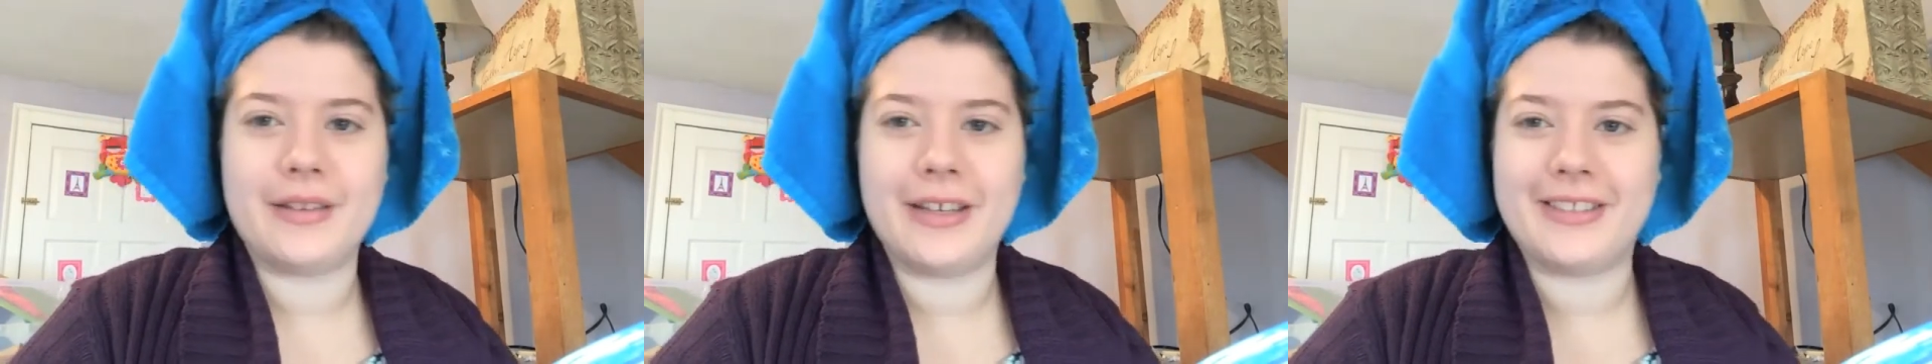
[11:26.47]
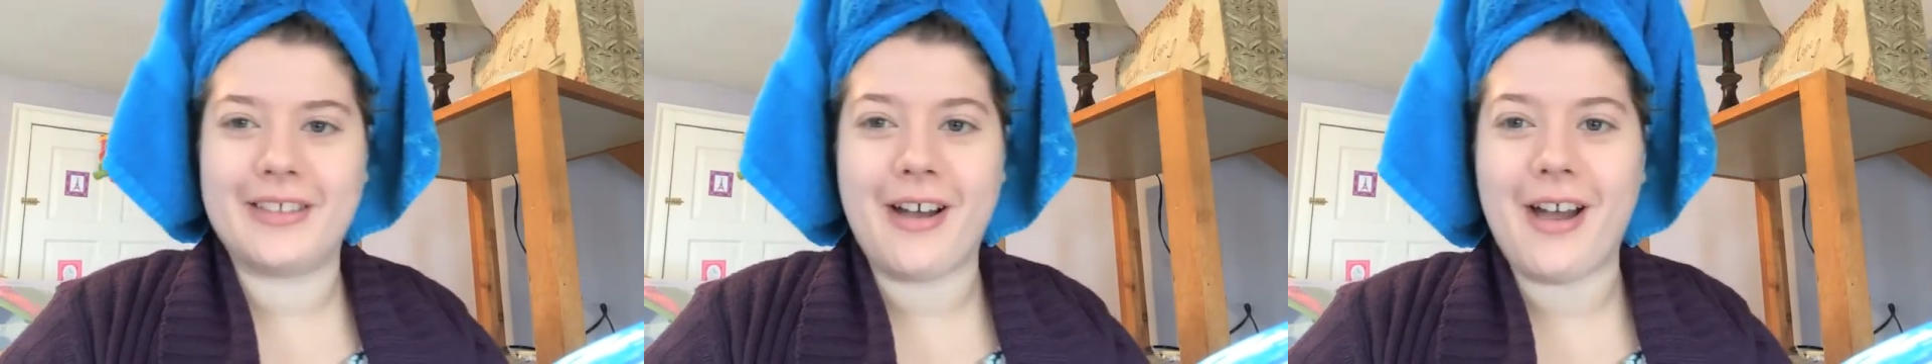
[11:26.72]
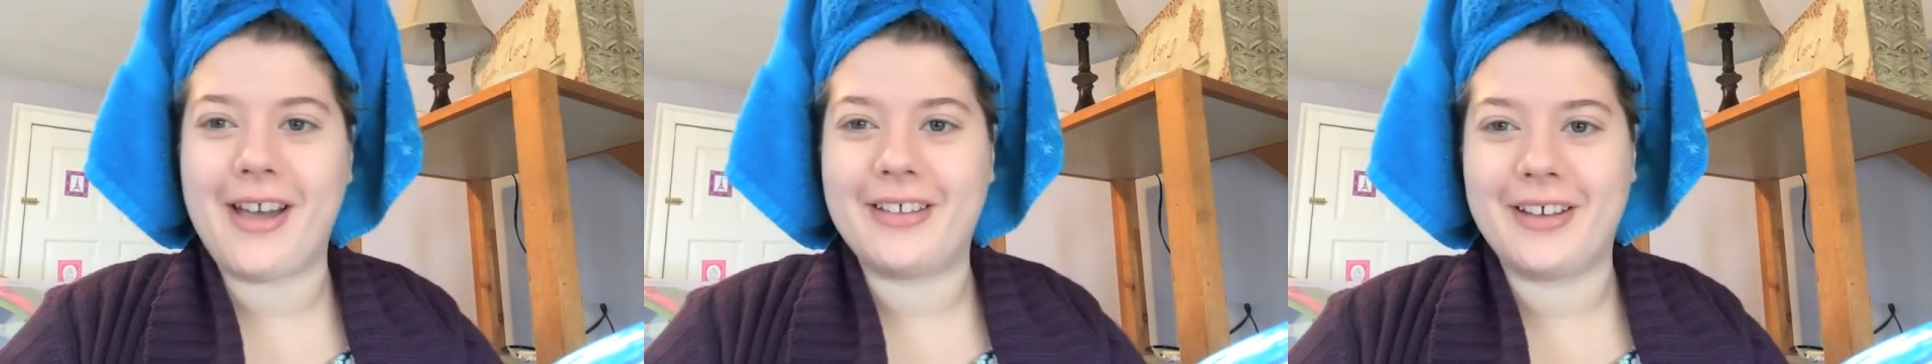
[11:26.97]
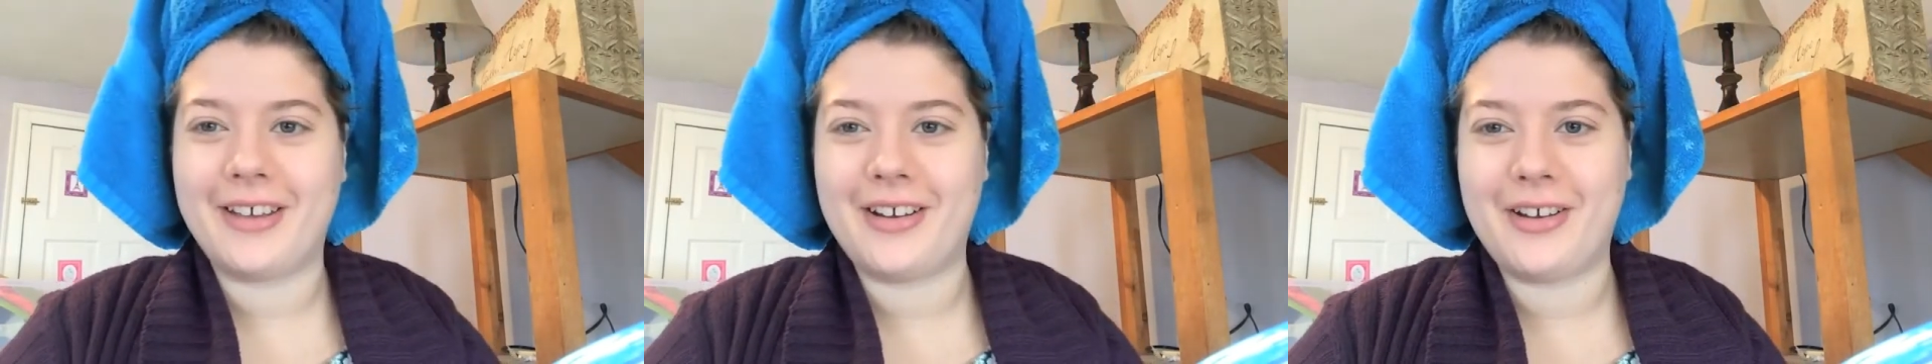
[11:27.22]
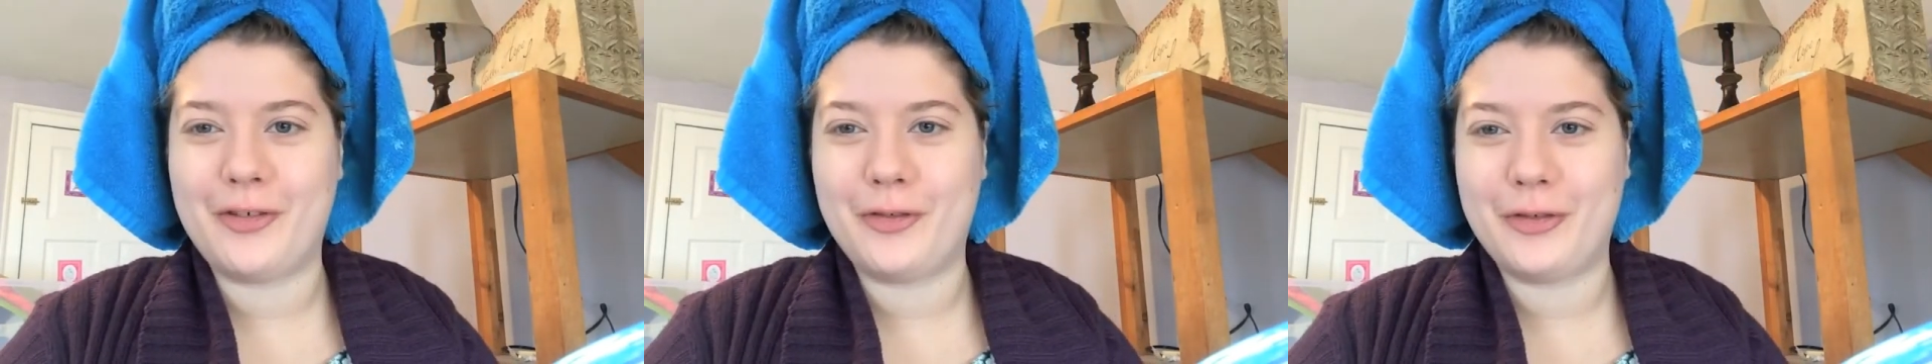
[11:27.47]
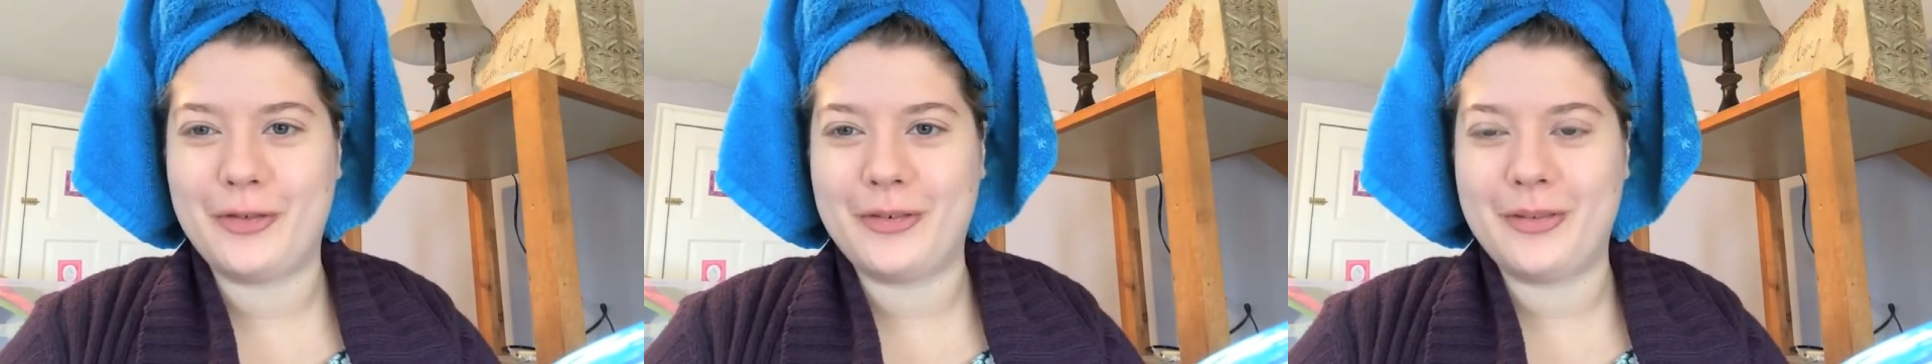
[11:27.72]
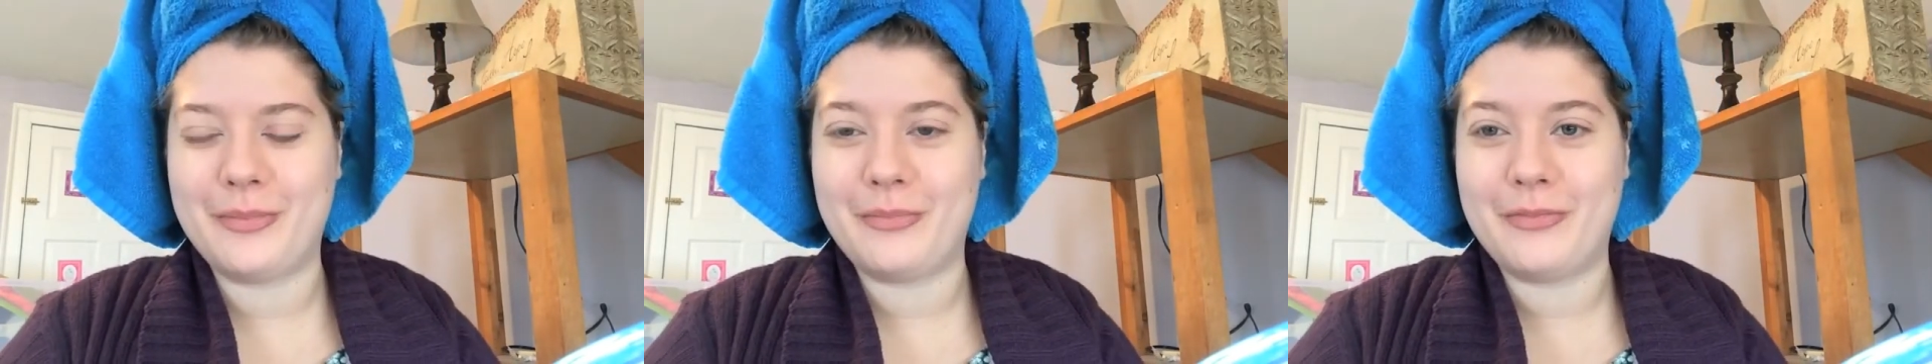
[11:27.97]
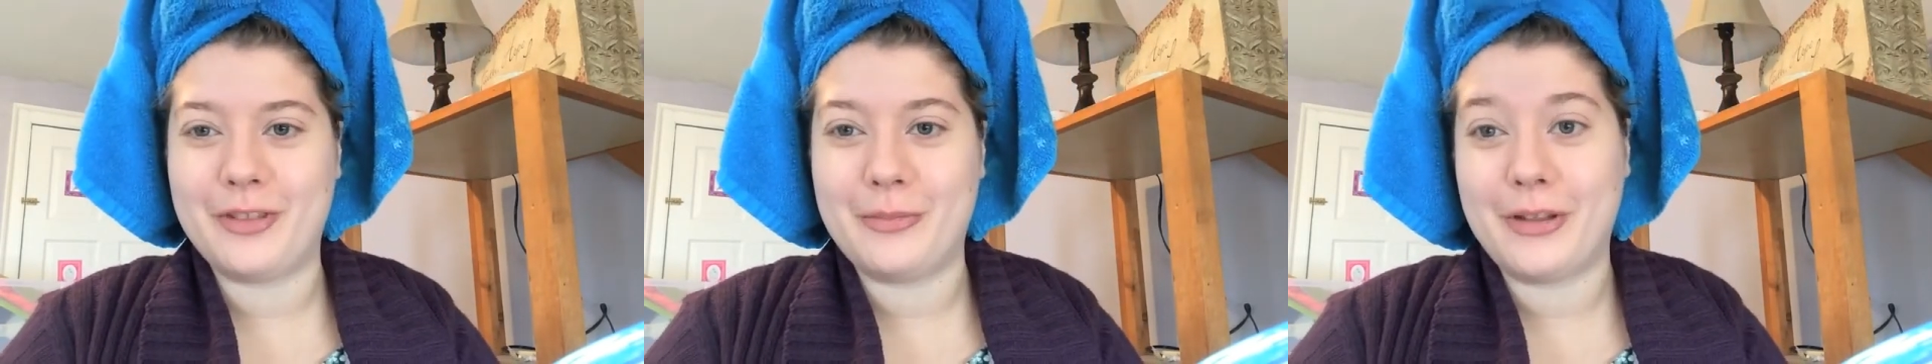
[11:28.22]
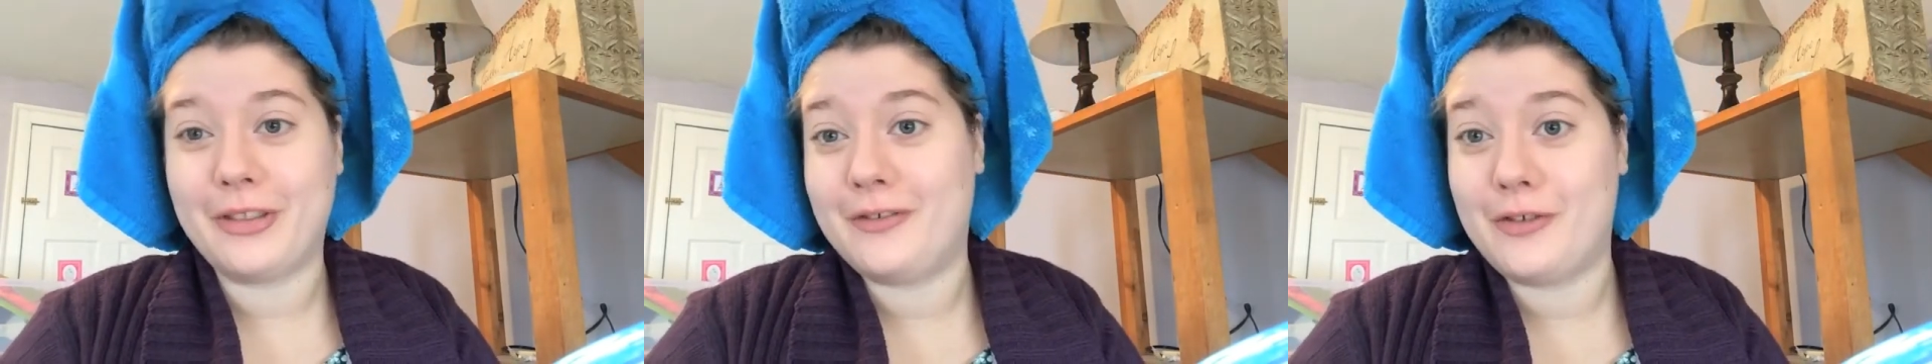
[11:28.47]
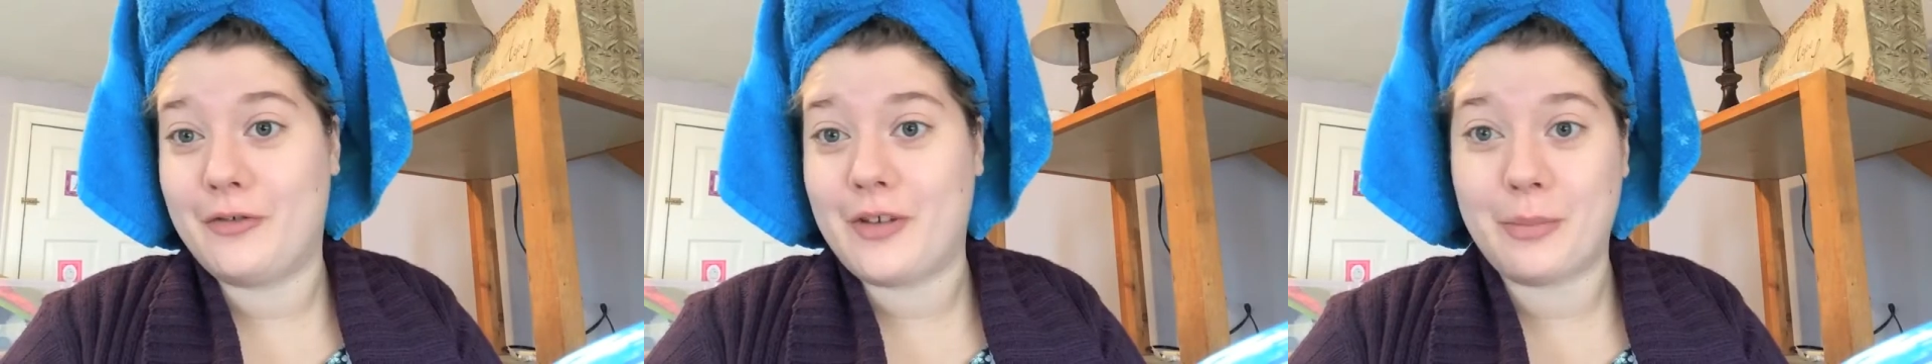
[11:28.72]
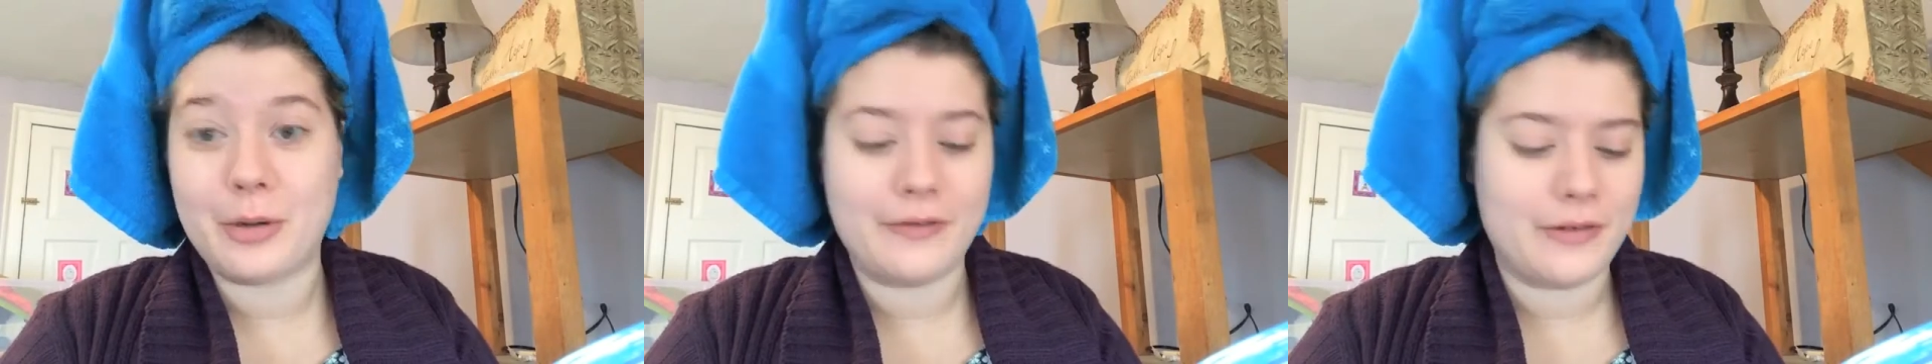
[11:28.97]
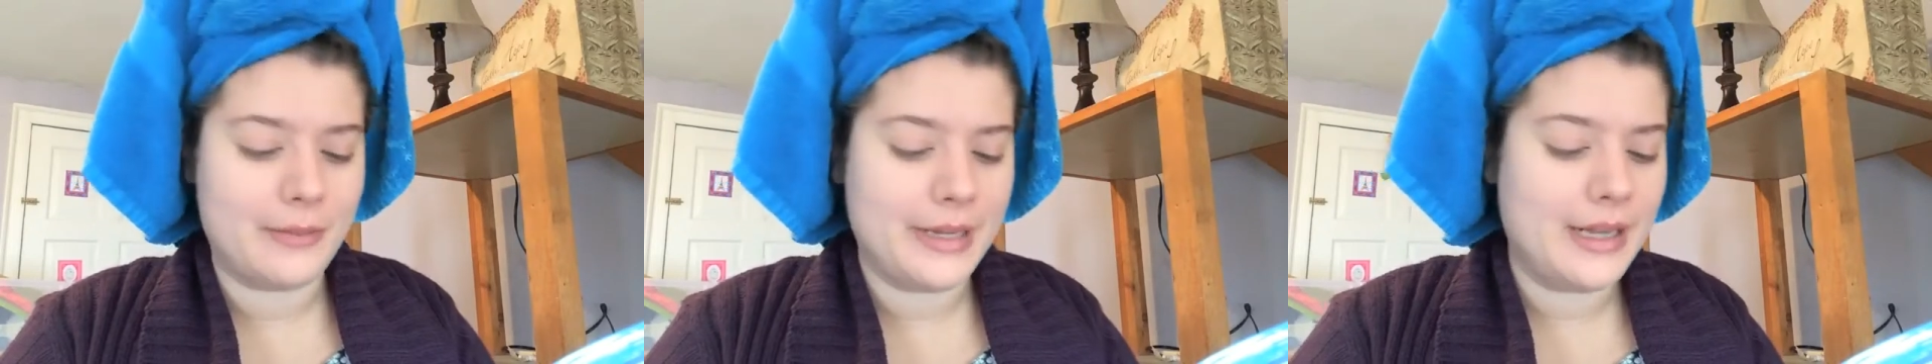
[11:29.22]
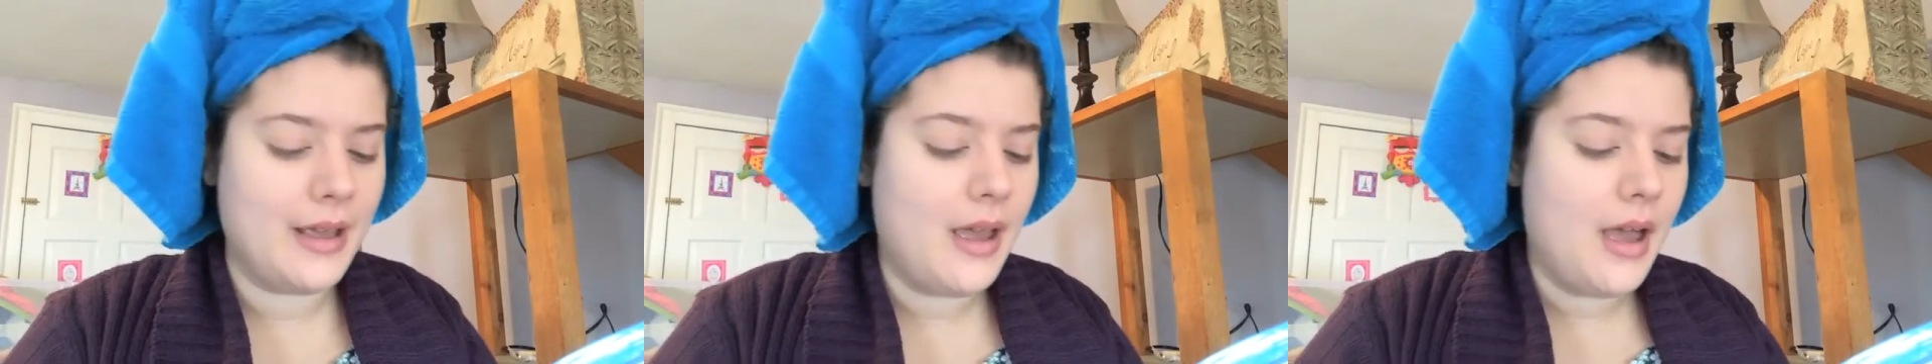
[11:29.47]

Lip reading: like the highlight of the month of November for me.